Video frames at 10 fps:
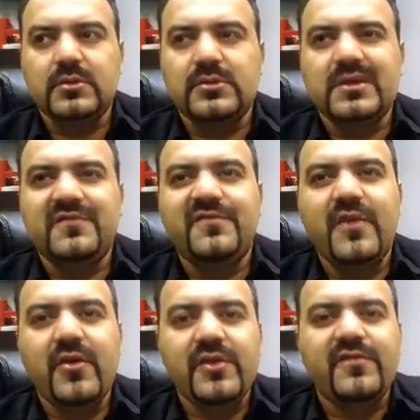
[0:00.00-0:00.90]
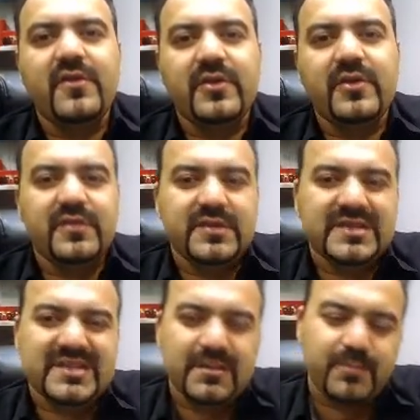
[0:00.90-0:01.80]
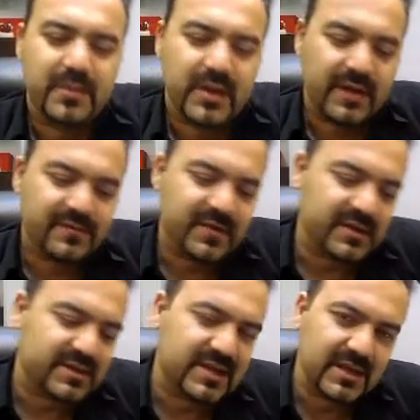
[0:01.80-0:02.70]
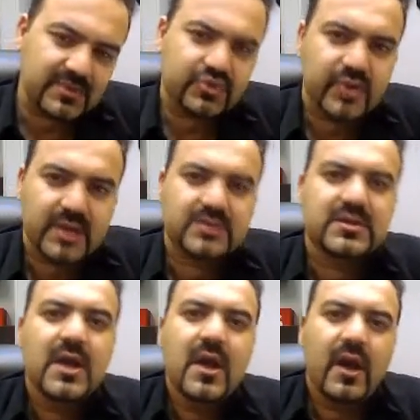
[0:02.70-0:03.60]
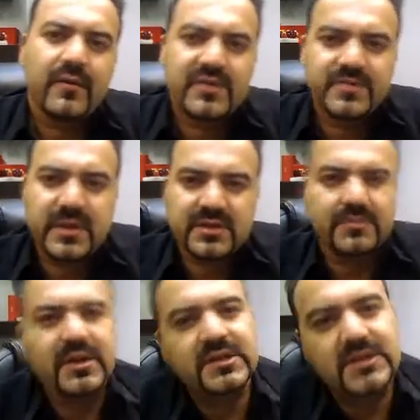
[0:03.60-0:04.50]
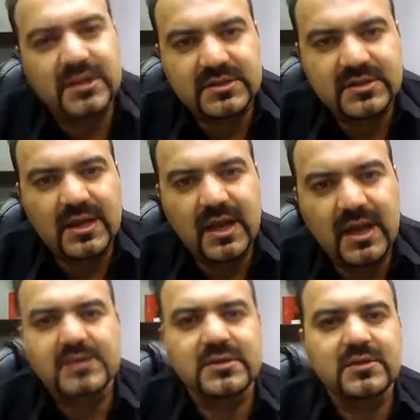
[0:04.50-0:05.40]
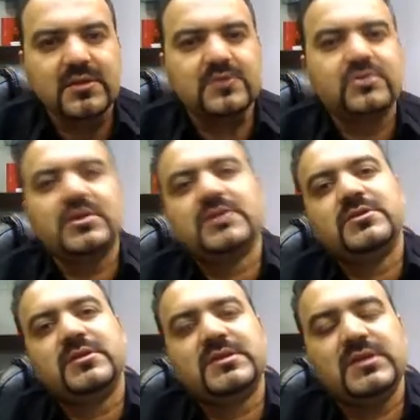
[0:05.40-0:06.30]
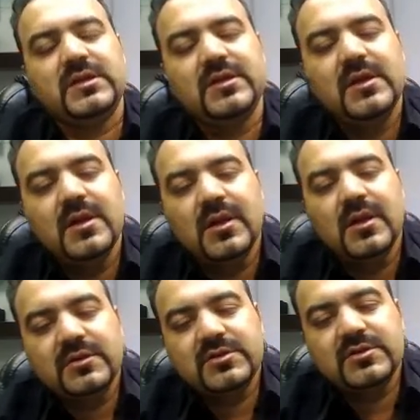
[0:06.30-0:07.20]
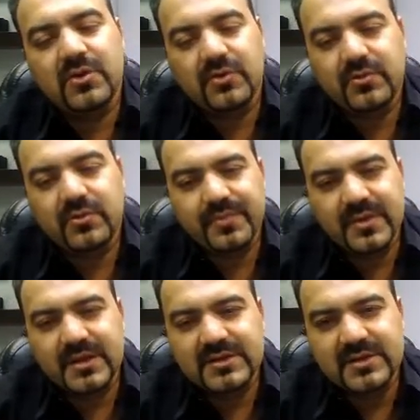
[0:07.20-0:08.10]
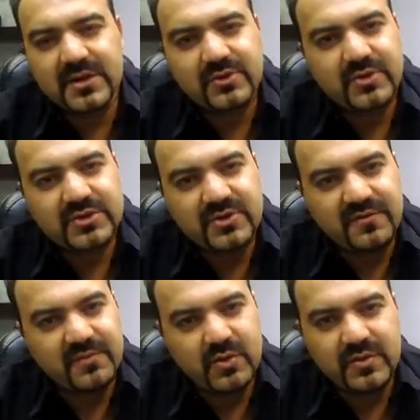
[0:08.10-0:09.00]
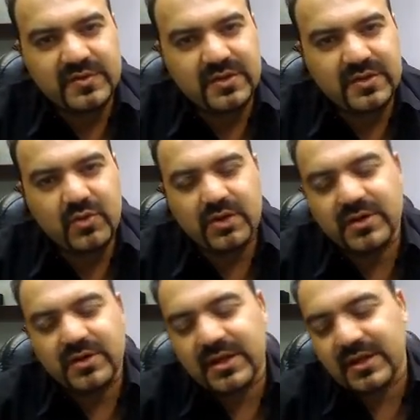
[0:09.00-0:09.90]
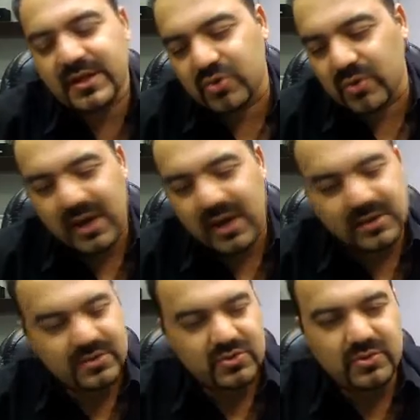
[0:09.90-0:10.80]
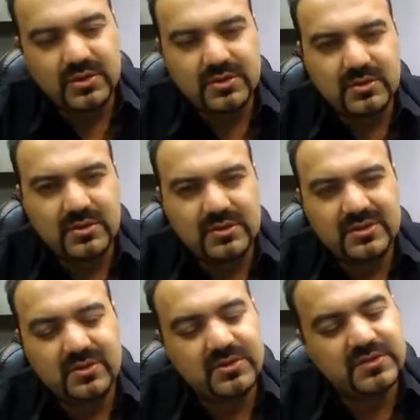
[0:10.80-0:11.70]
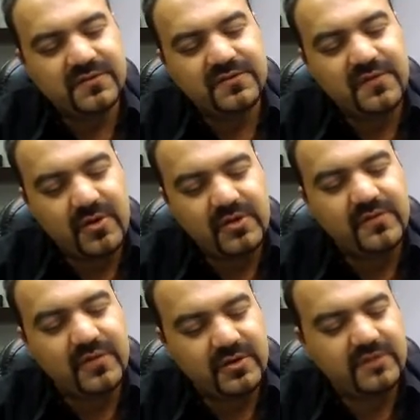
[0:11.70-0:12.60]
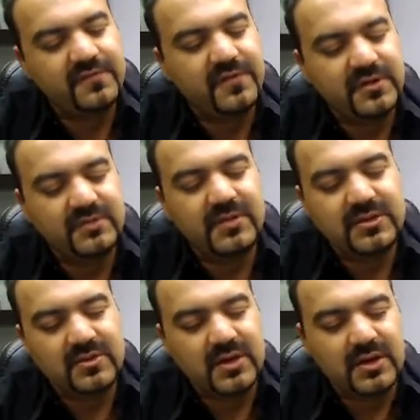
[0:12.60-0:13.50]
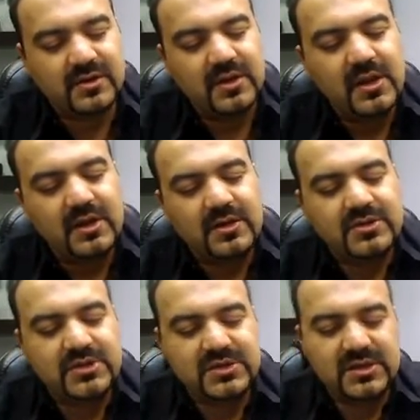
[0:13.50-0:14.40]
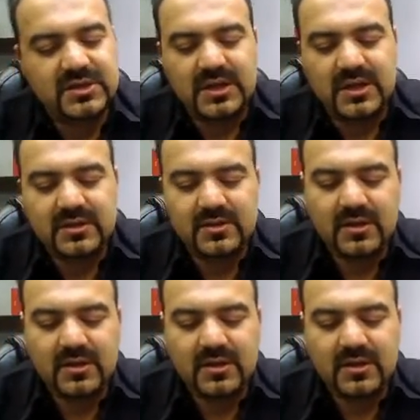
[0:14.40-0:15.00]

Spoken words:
the very, very, very simple and very thin threads of respectability that it still has in the international scene. So it's not a question of motives and whether they don't like to do it. There is a very, very fundamental and logistic and